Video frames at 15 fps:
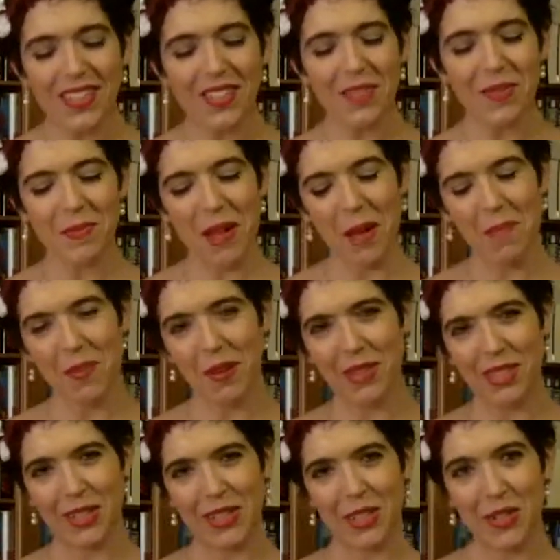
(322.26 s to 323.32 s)
So yeah, that
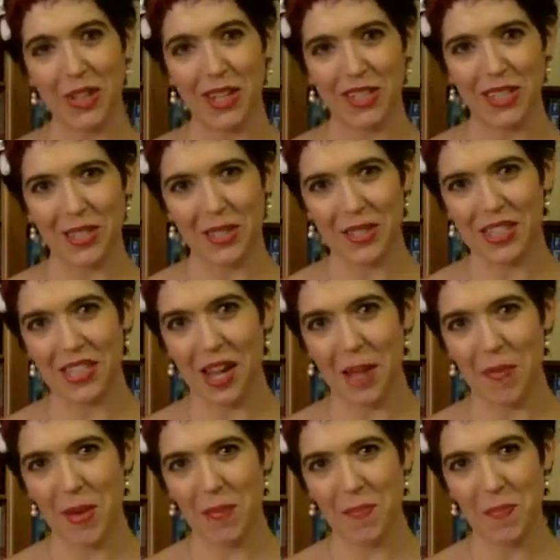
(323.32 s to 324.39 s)
was their introduction to
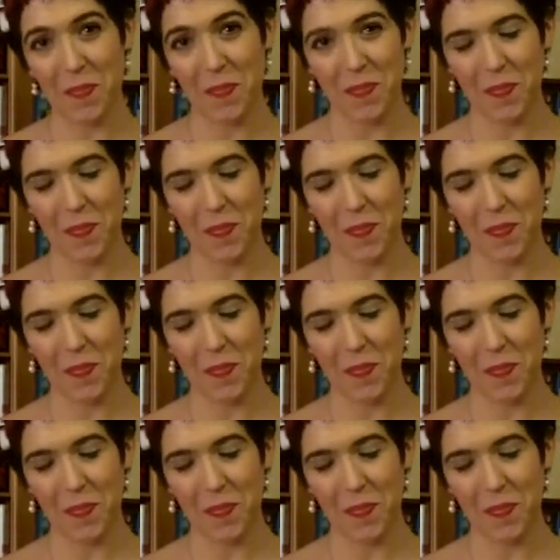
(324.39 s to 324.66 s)
Simon.